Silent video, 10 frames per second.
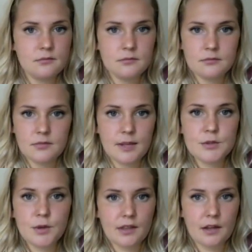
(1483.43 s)
Keep
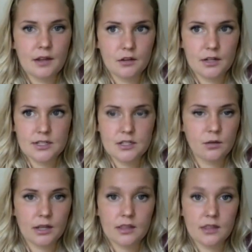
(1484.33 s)
doing that for the rest of the
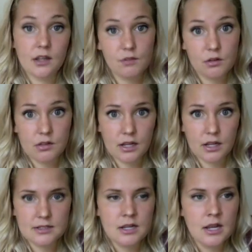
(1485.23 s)
week. Think of new
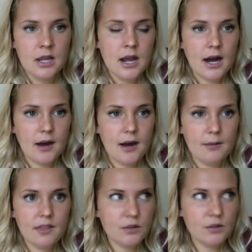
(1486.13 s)
things. And
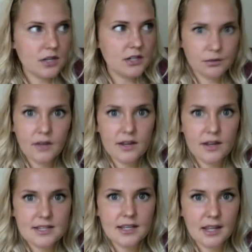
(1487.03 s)
then you start to realize
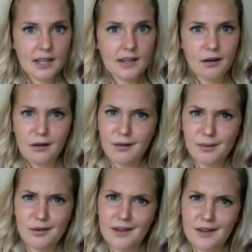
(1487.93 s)
again, I
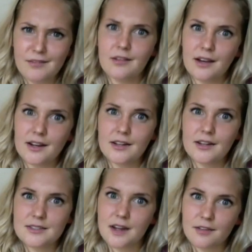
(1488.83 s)
have a lot of good
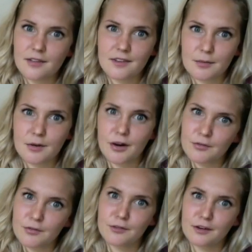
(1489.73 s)
stuff and I'm
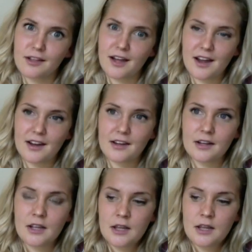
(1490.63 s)
grateful for a lot. And
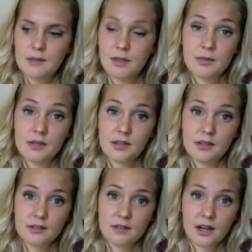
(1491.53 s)

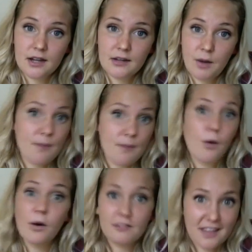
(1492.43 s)
maybe I want
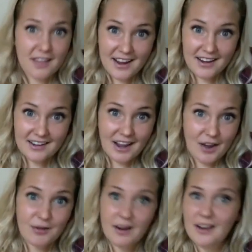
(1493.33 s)
more of that. How
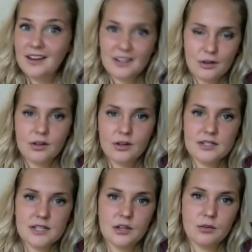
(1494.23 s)
do I,
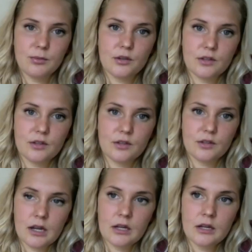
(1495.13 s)
continue building
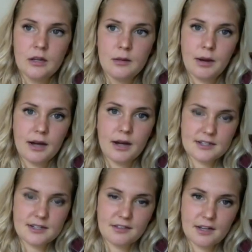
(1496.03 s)
my
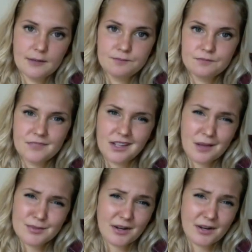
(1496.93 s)
positivity, it
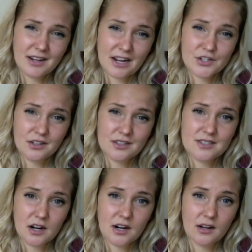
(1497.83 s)
comes pretty naturally,
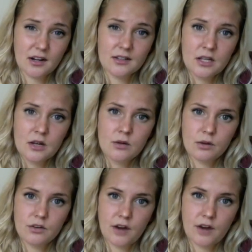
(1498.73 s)
starting
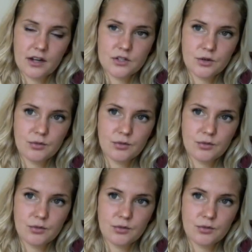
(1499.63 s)
with gratitude with